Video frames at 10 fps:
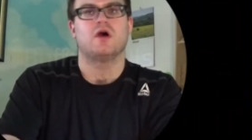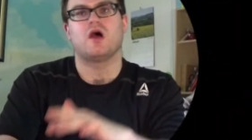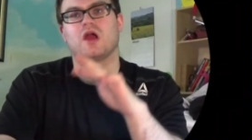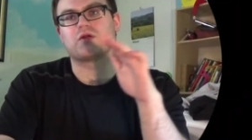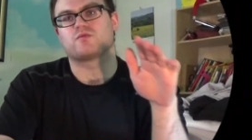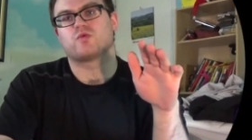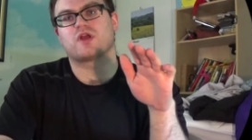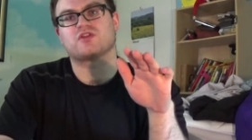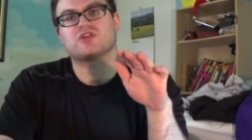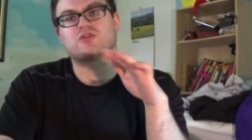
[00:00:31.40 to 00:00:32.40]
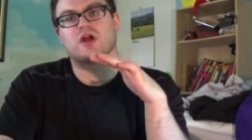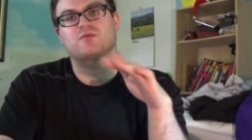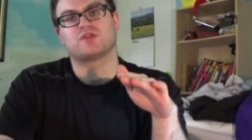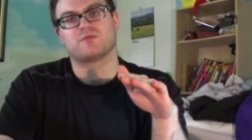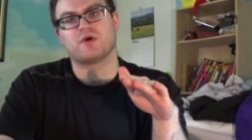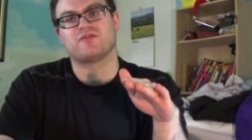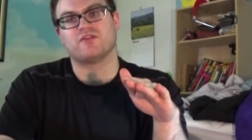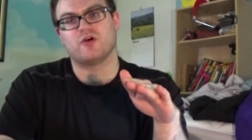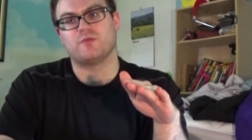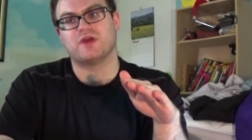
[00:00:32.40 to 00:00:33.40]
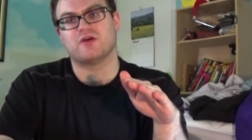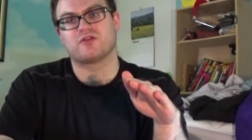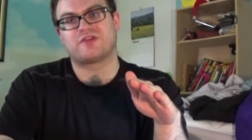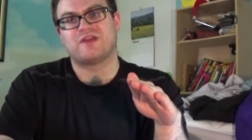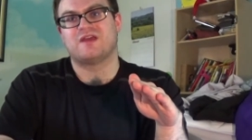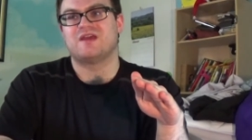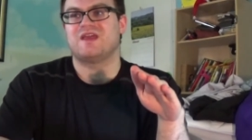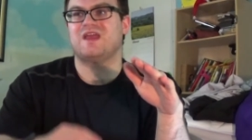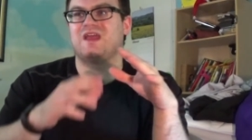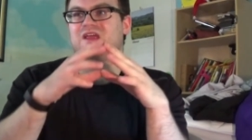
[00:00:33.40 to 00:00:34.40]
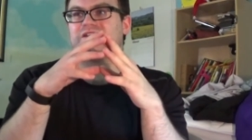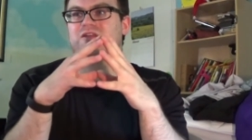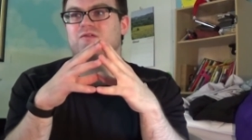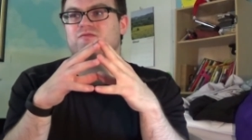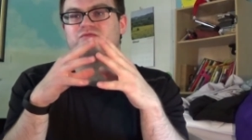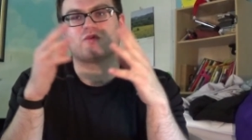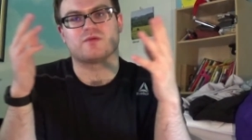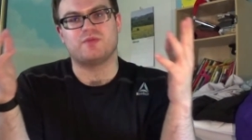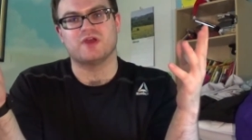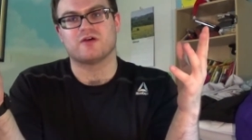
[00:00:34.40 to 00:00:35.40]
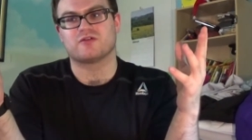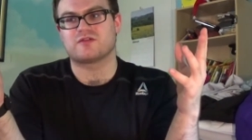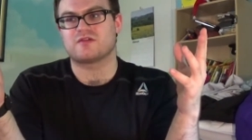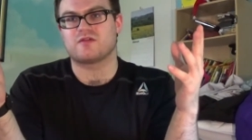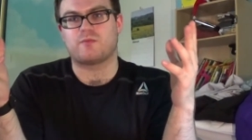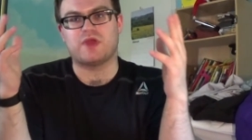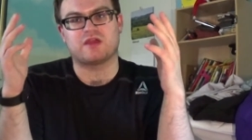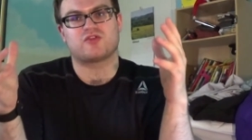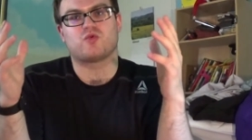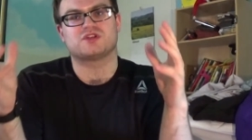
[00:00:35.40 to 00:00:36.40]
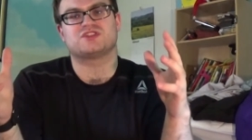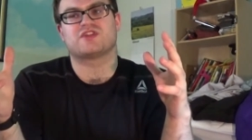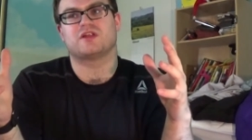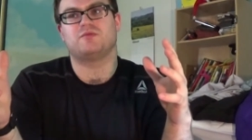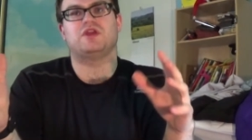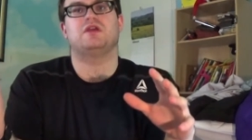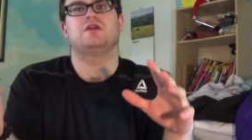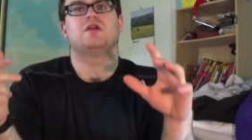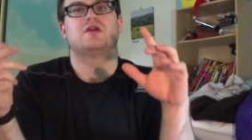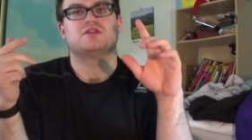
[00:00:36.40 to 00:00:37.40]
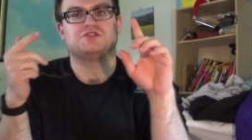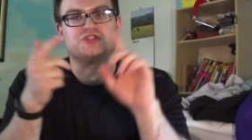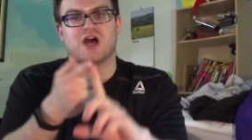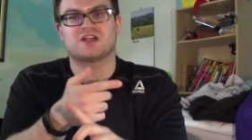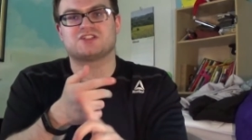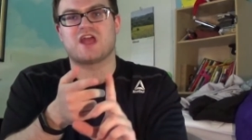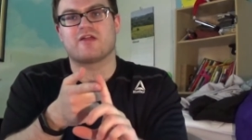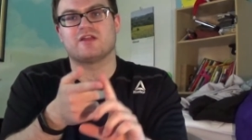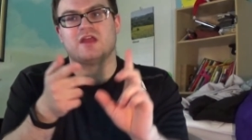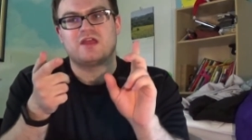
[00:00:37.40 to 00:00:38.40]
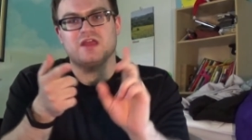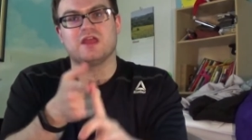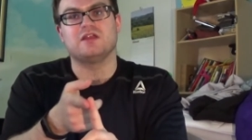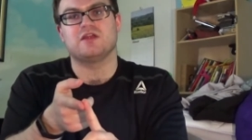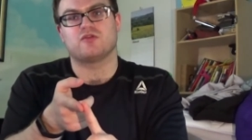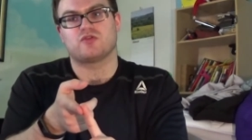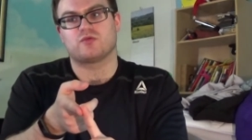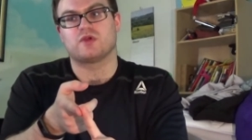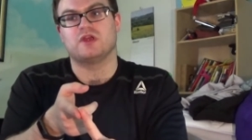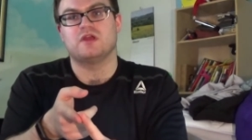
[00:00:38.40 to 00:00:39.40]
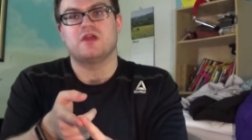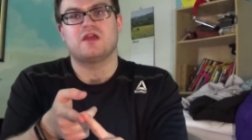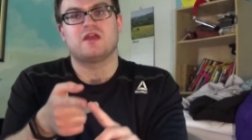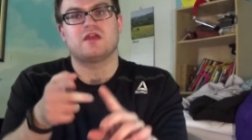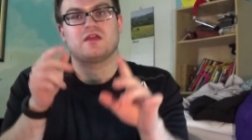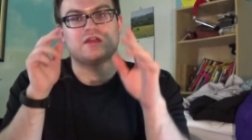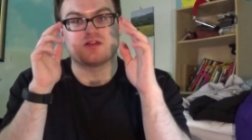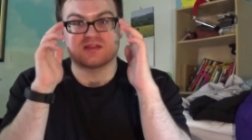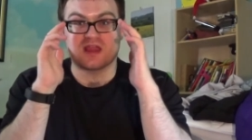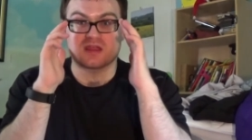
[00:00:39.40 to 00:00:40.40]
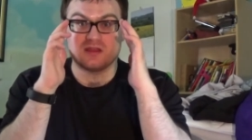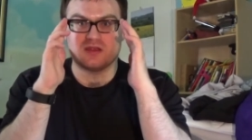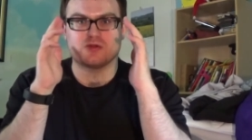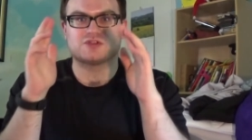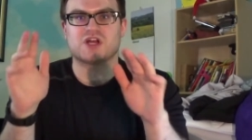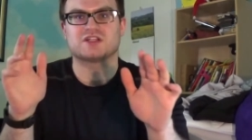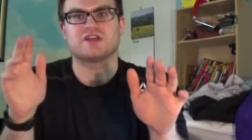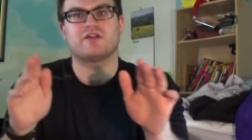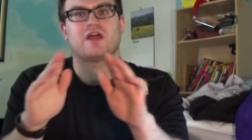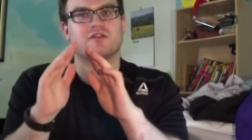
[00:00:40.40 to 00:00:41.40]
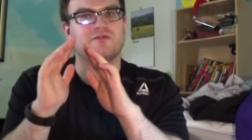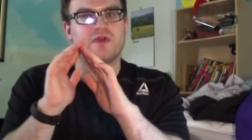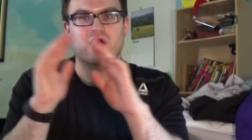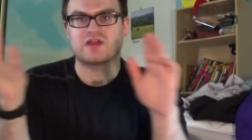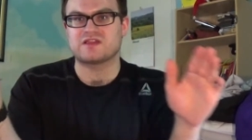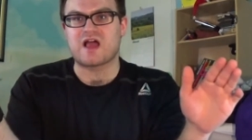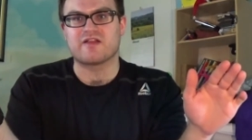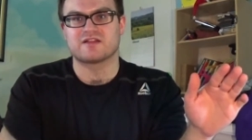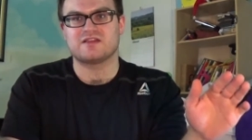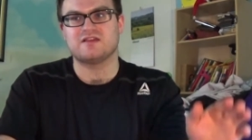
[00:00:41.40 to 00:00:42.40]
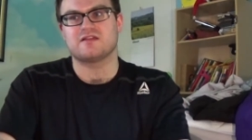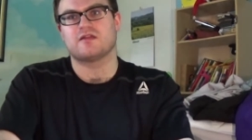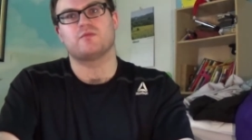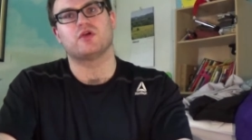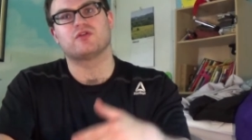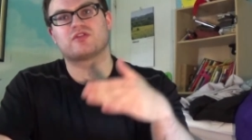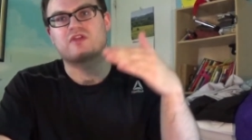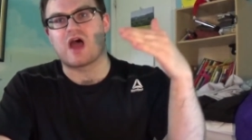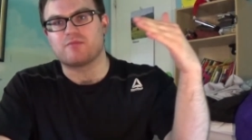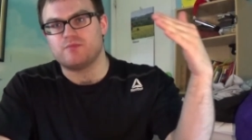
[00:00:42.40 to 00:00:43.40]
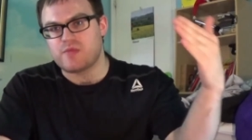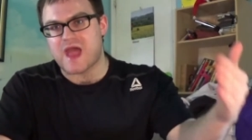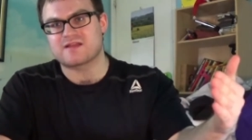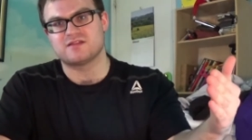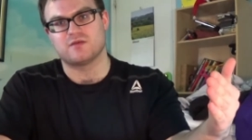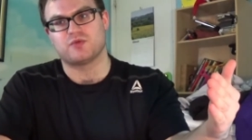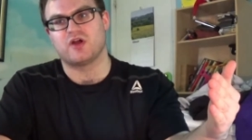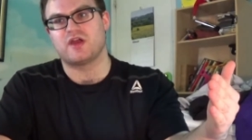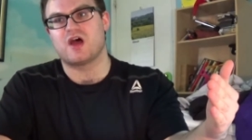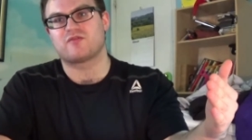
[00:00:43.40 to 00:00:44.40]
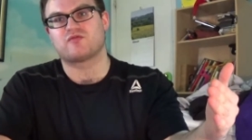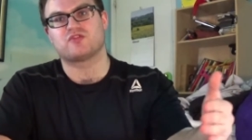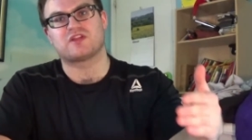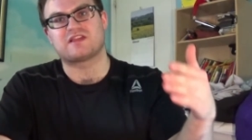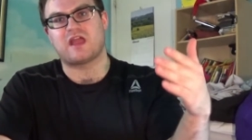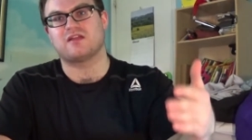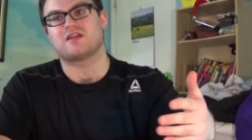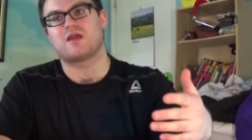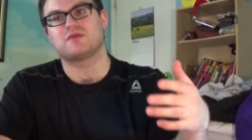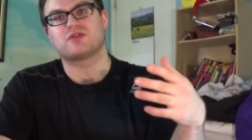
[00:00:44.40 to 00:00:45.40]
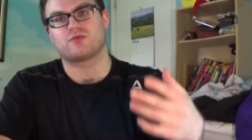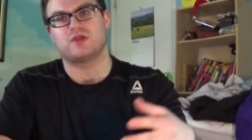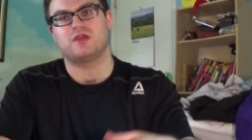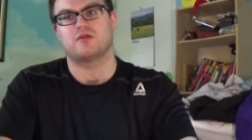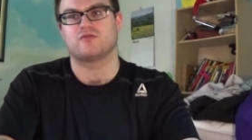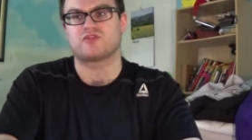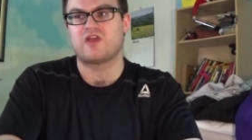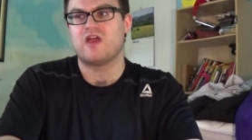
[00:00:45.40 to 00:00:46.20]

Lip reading: Alright, we're going to start with the Buffalo Bills, and for the Bills, the biggest question is going to be Josh Allen in year 3. In his second year, Josh Allen had a very solid season, and the Bills got back to the playoffs for the second time in 3 years.